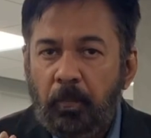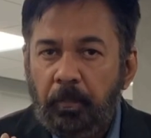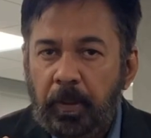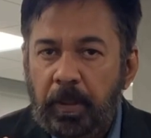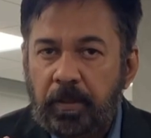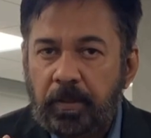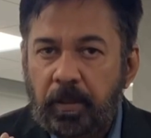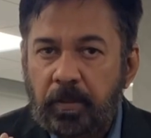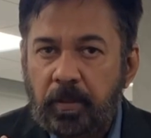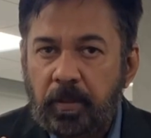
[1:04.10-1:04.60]

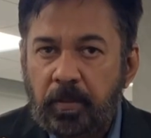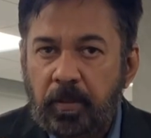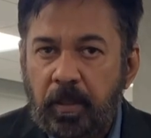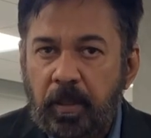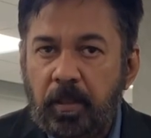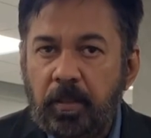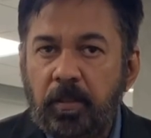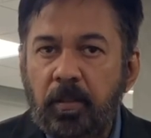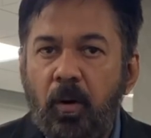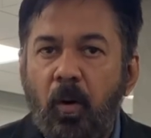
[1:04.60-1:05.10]
company is
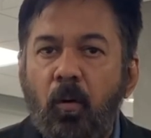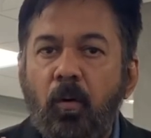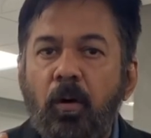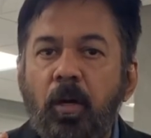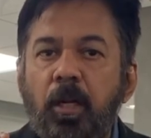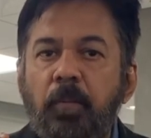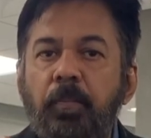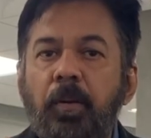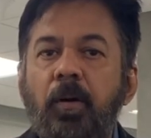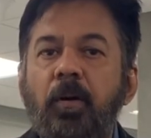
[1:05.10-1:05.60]
existing is
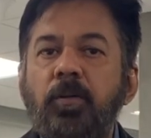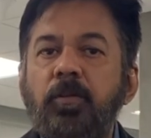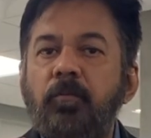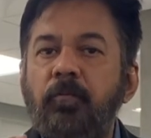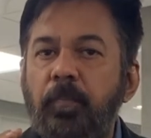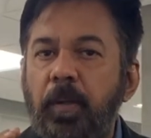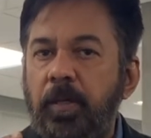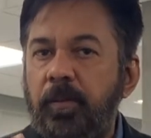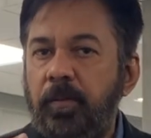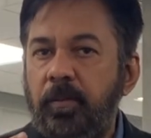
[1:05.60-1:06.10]
only because
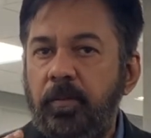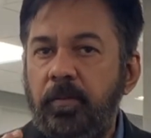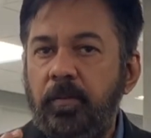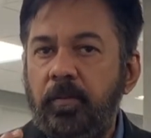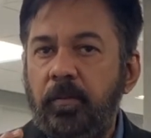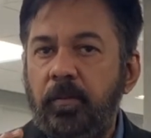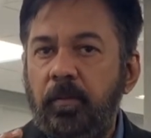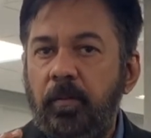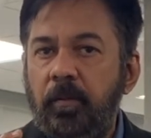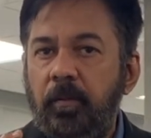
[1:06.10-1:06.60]
of patients.